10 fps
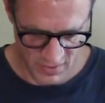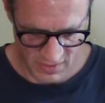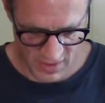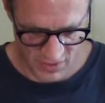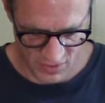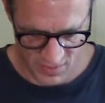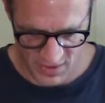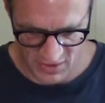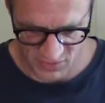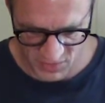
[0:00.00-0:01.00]
Kind of
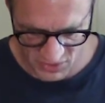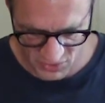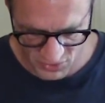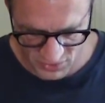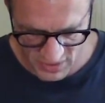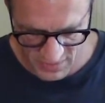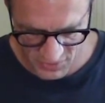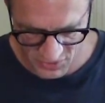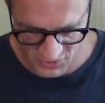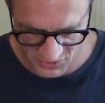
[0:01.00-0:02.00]
reminds me of doing
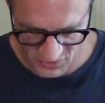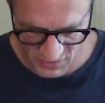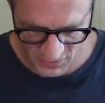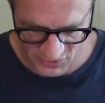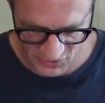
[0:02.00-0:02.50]
demos in the